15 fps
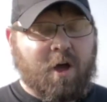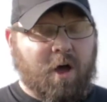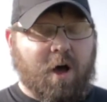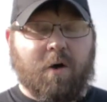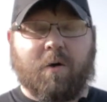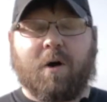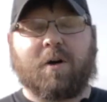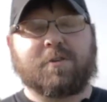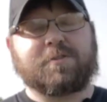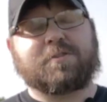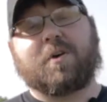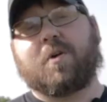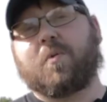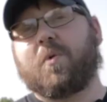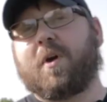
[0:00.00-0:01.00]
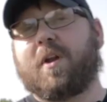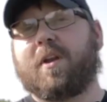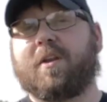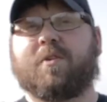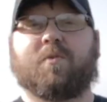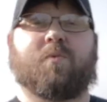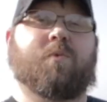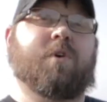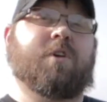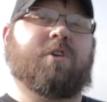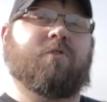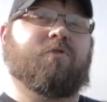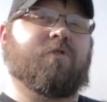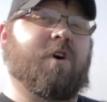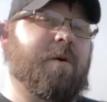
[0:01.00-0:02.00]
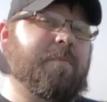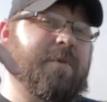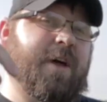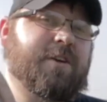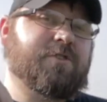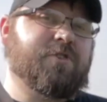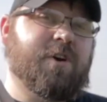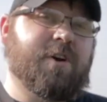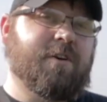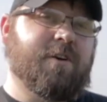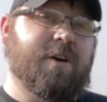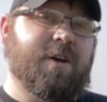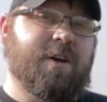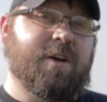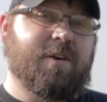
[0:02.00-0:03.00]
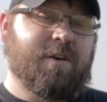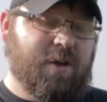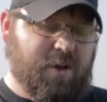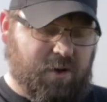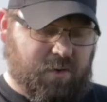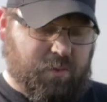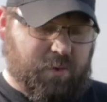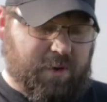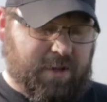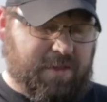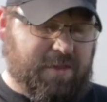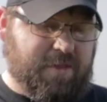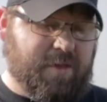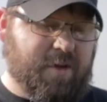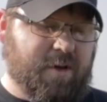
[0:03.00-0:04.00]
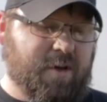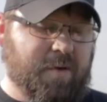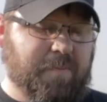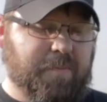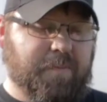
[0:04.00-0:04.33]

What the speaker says: Oh, also when you drop that trigger in with the